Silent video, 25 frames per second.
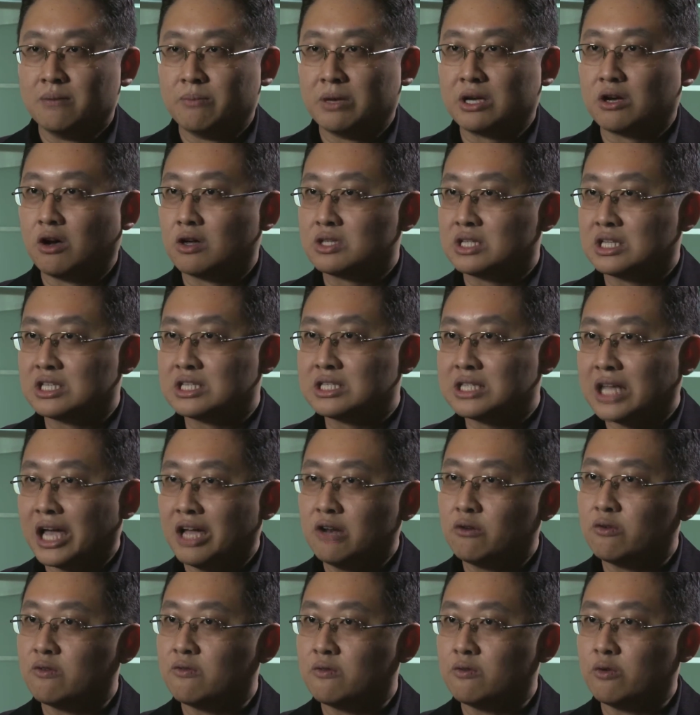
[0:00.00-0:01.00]
Because the
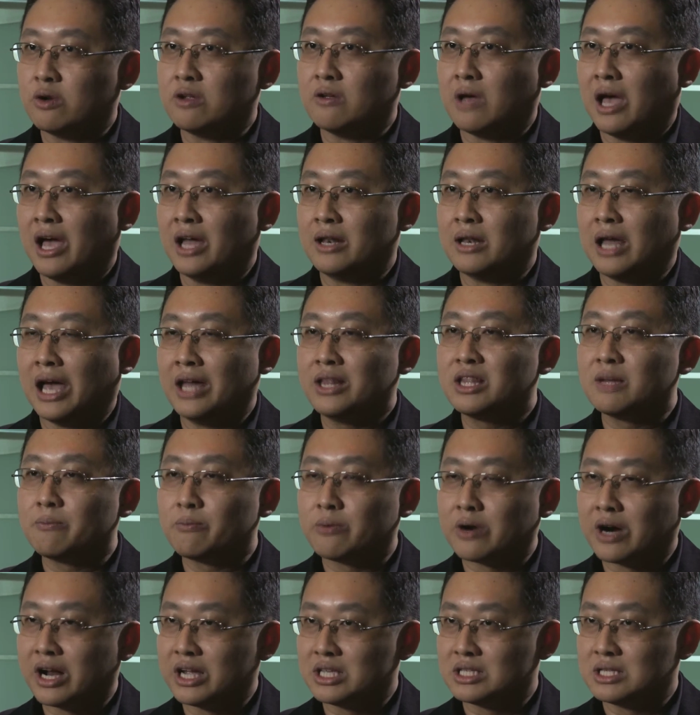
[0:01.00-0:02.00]
state and
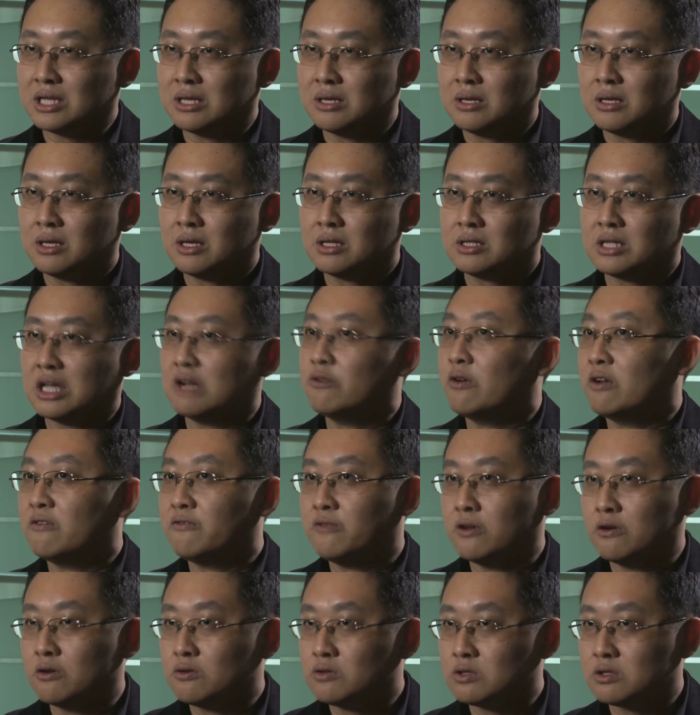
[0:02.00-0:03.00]
enterprise, they
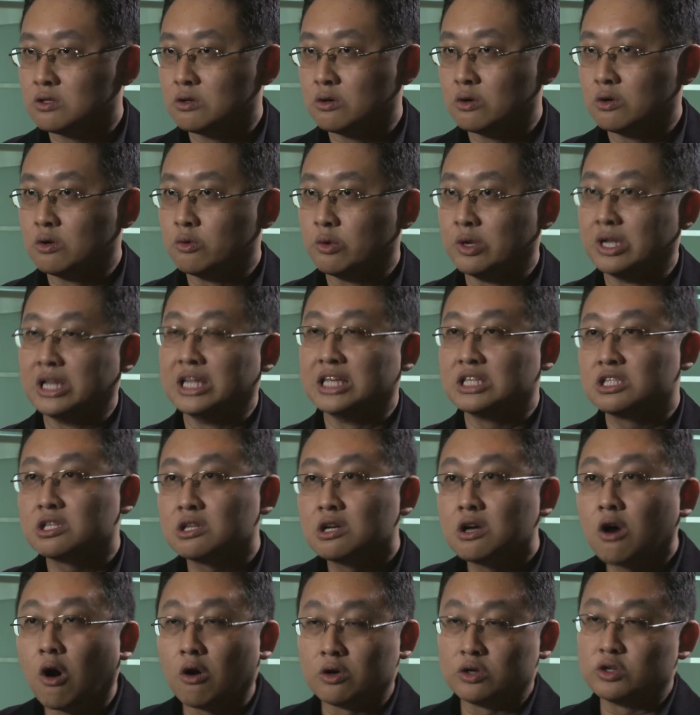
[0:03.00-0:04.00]
refuse to release
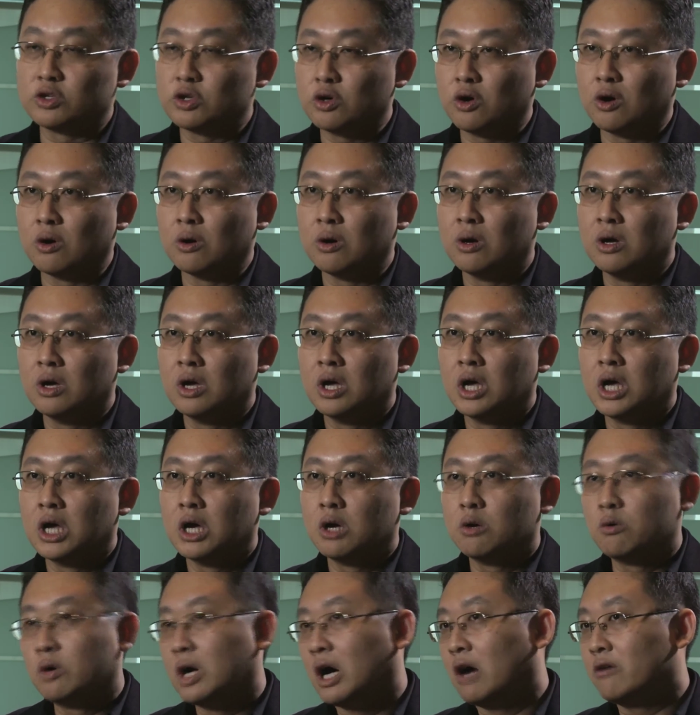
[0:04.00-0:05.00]
control.
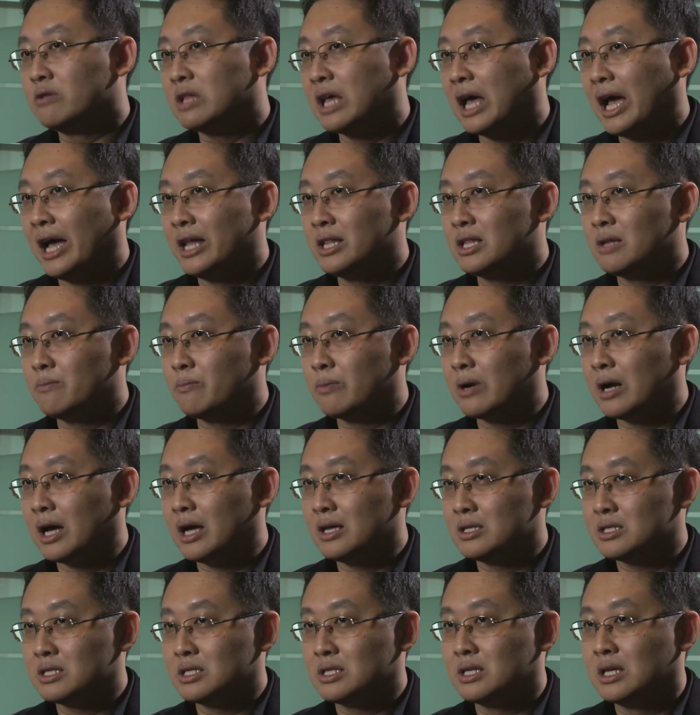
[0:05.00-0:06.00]
While the
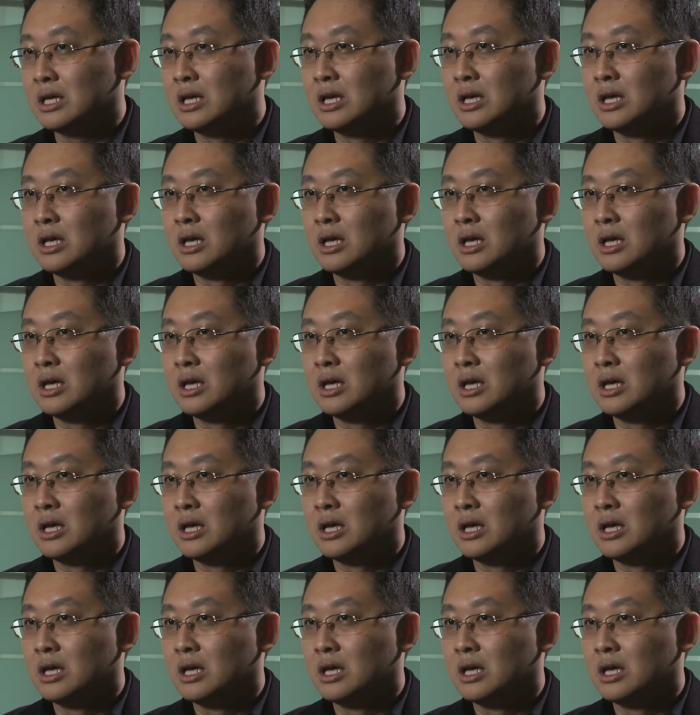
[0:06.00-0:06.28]
enterprise,